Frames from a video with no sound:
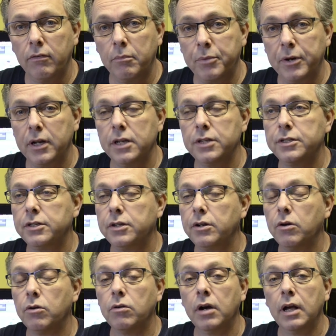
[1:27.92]
pretty easy to
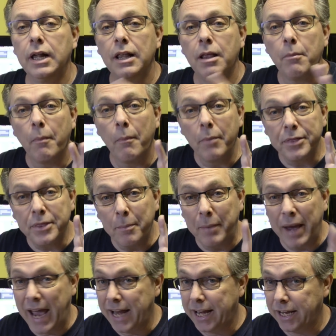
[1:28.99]
do, but the
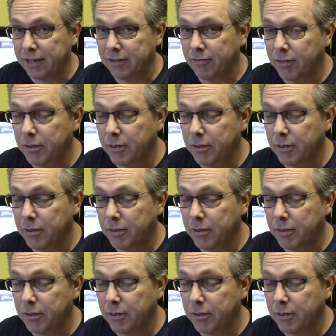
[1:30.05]
batting